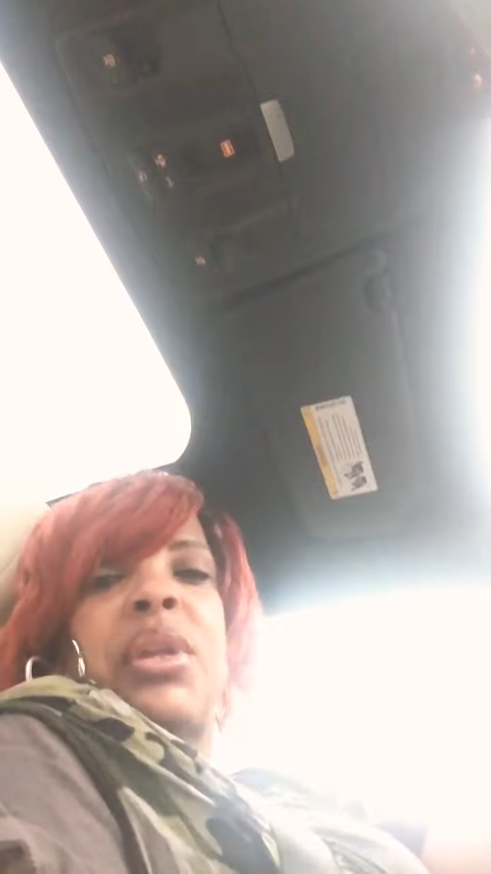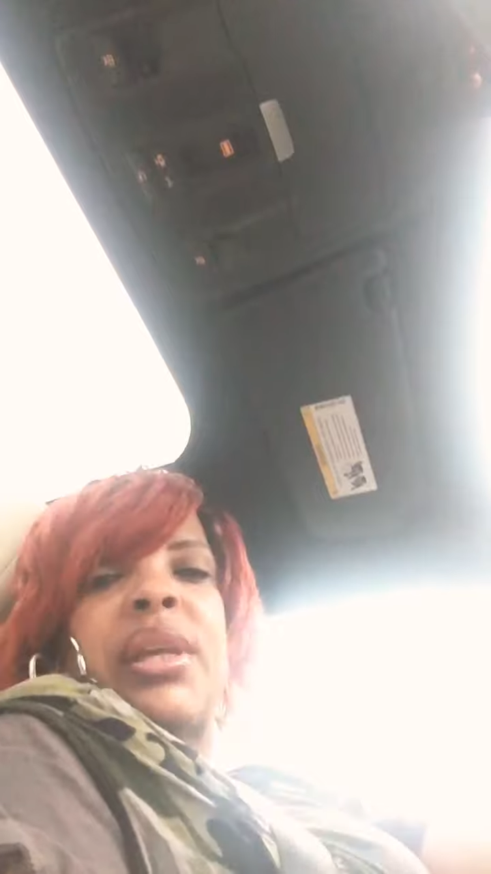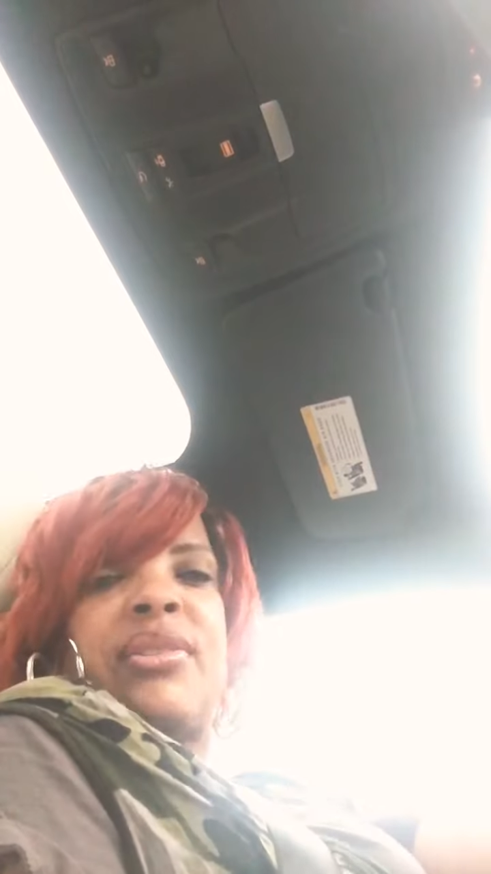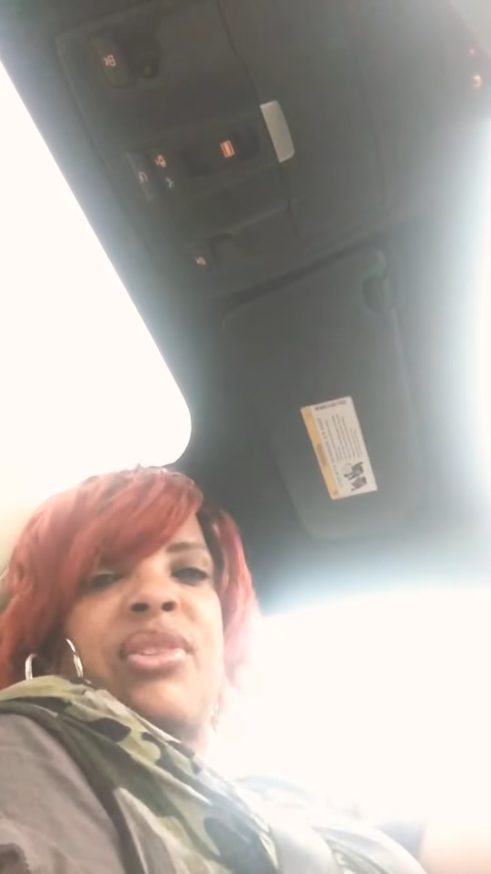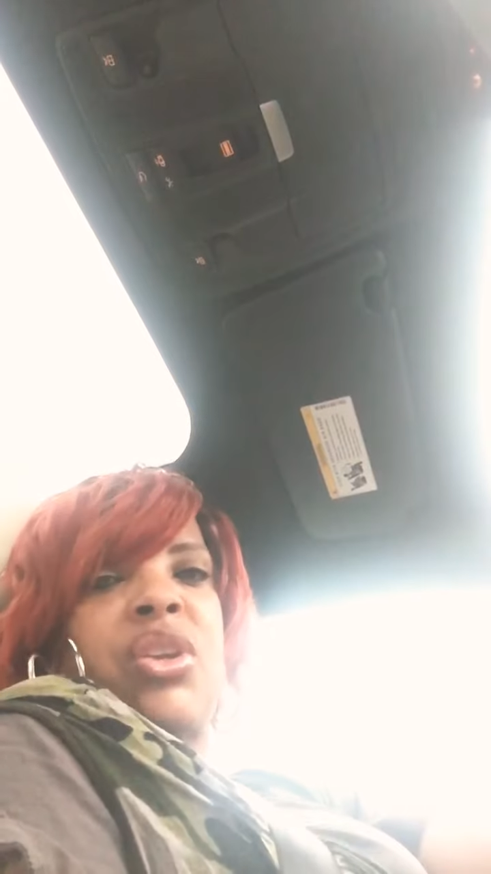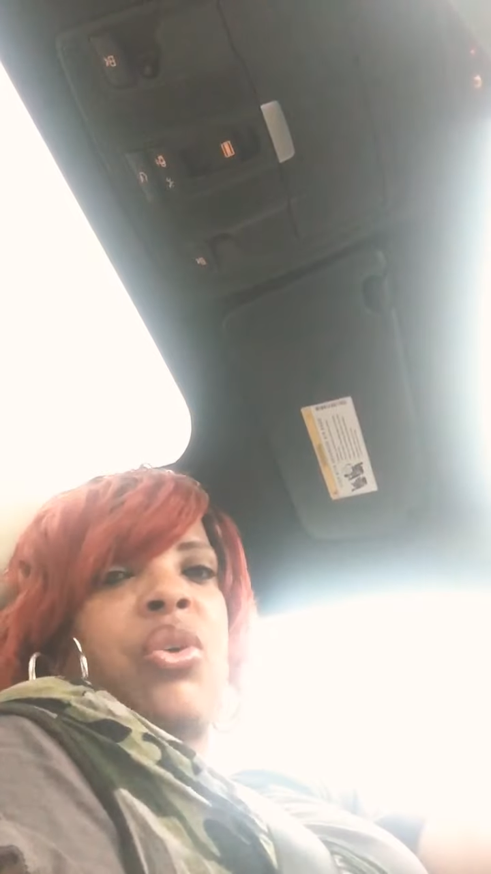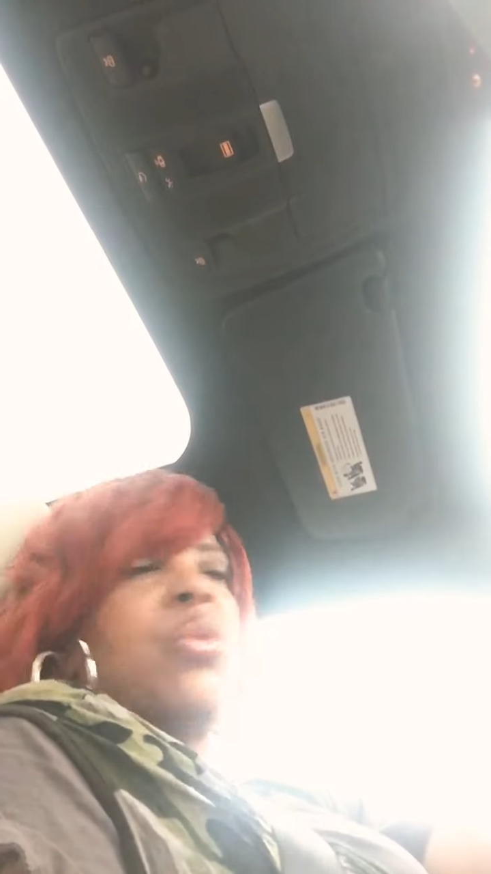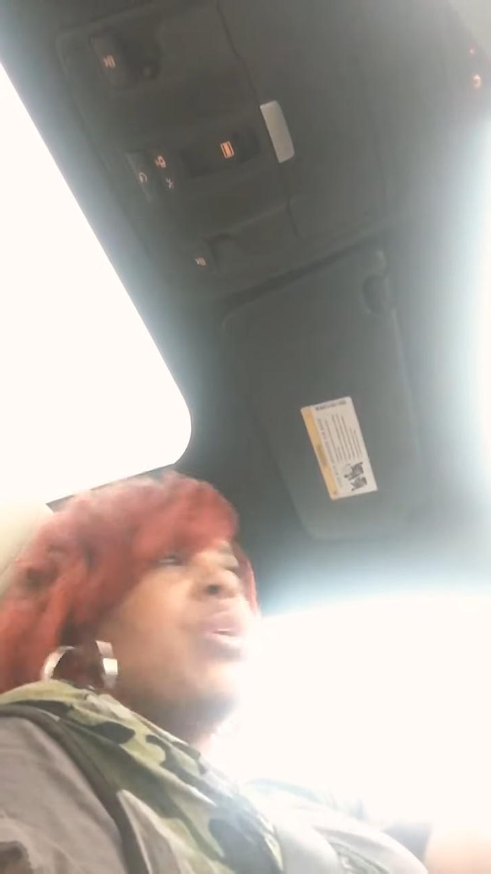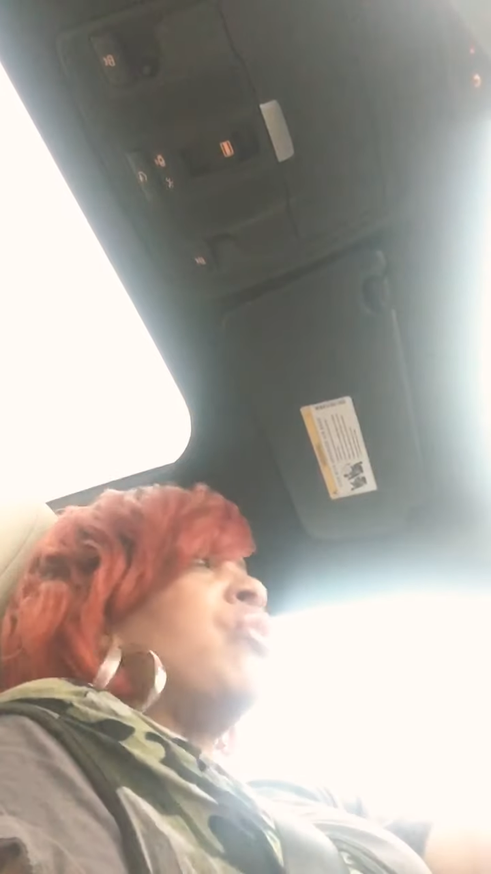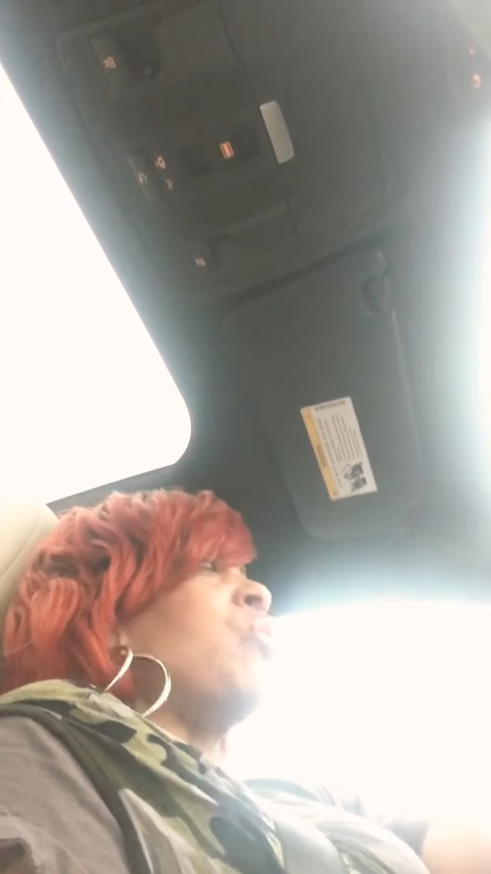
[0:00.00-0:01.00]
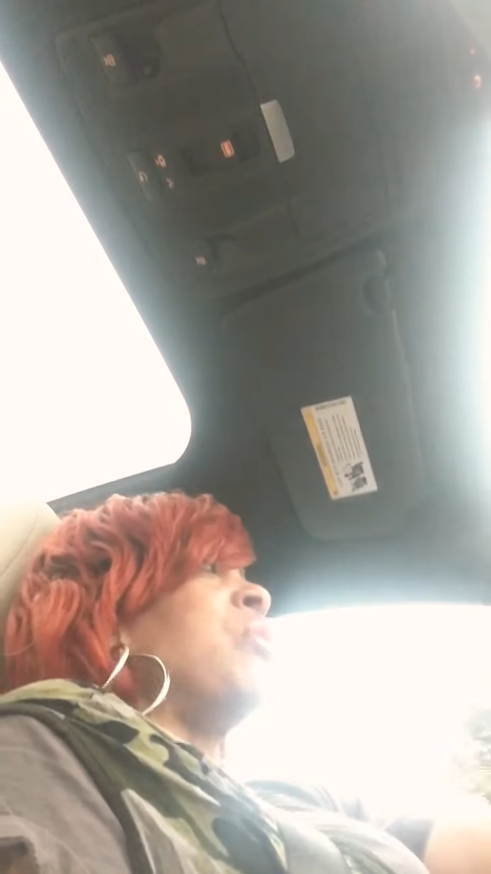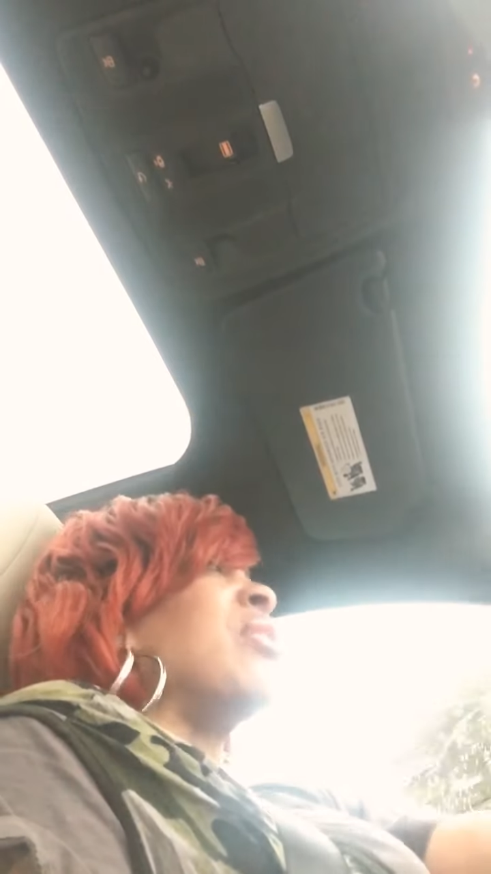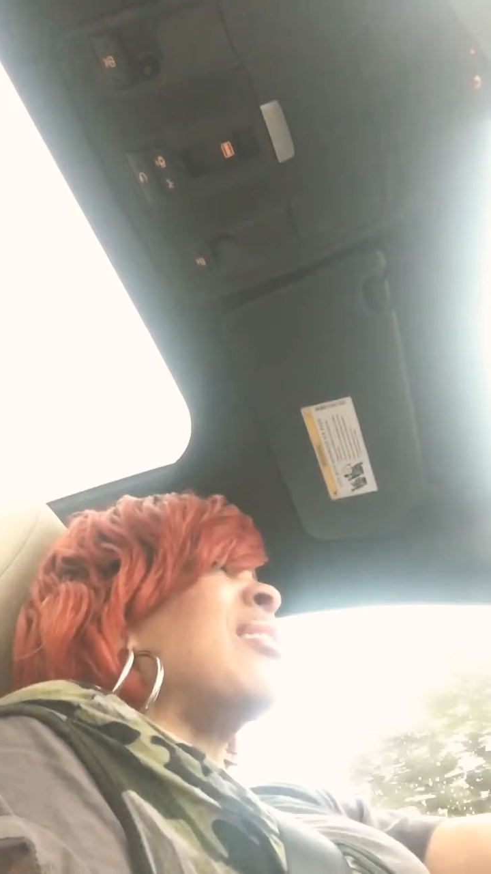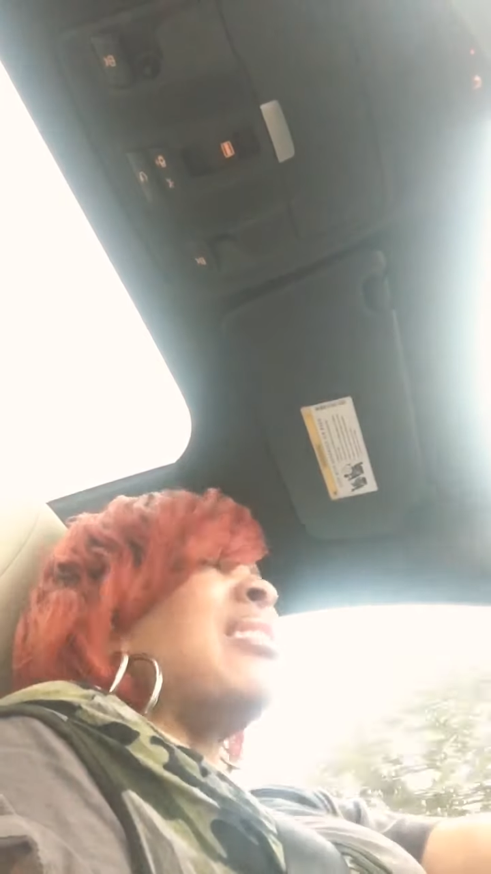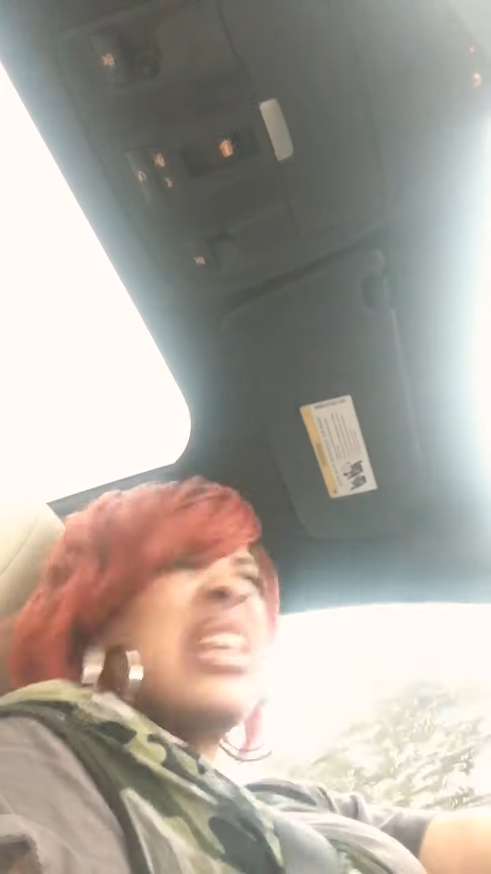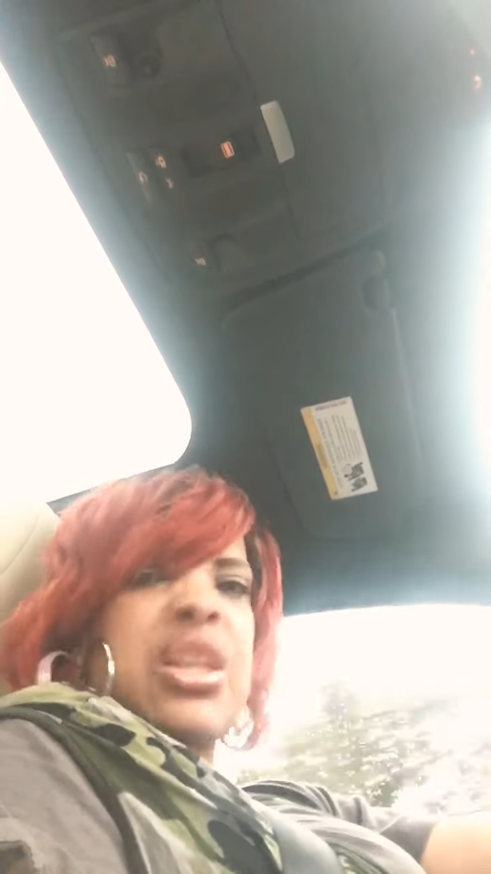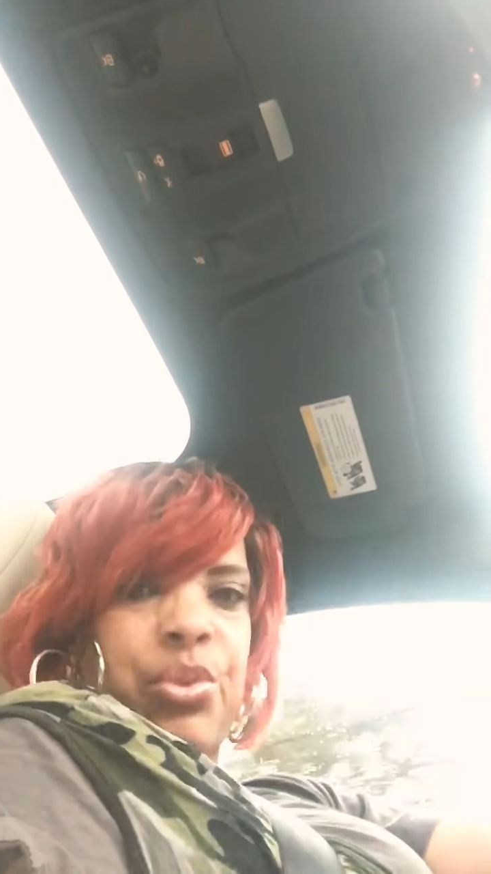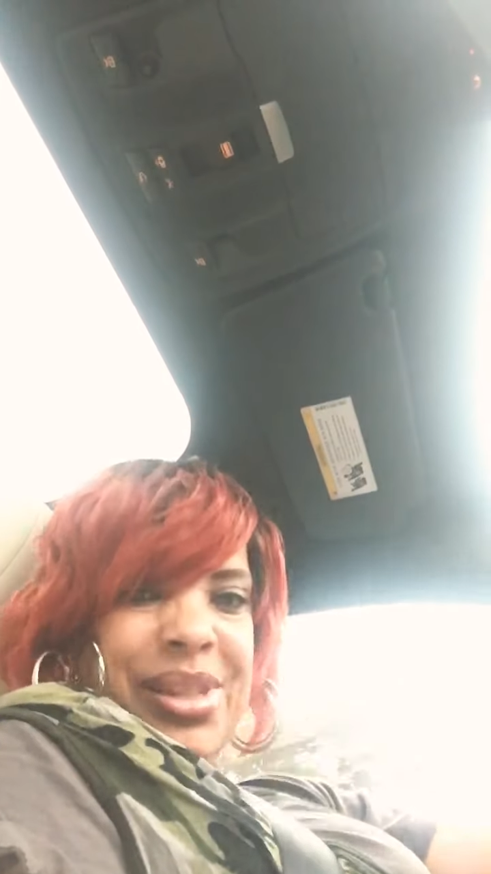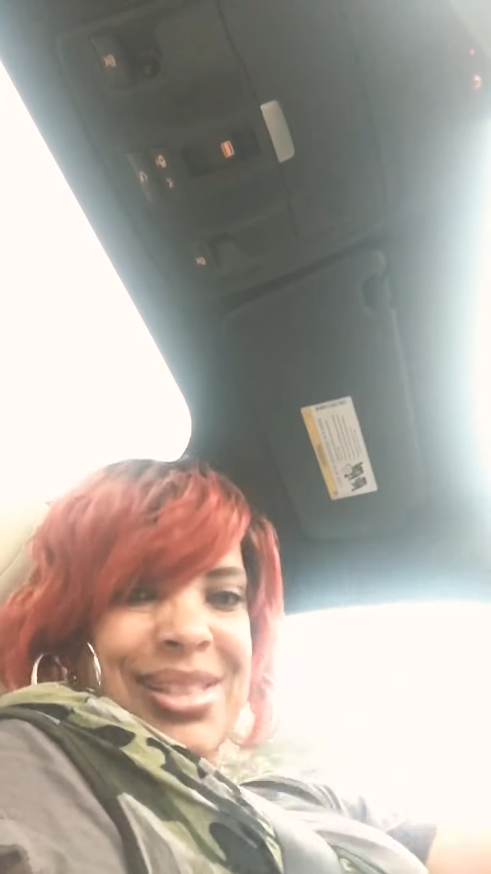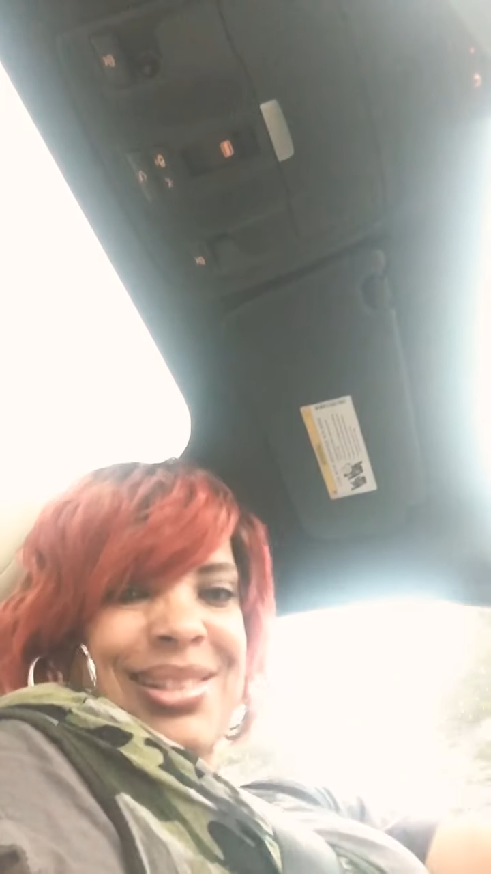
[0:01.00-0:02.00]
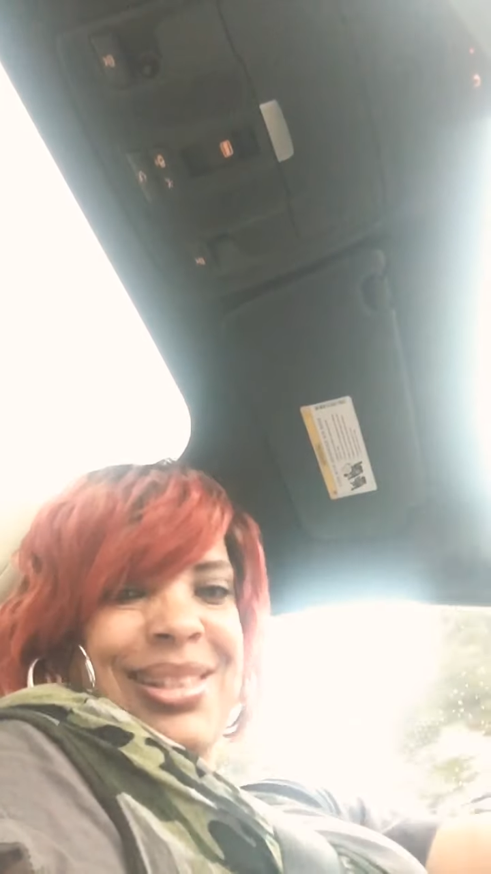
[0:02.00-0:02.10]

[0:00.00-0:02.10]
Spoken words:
this, so it's a secret,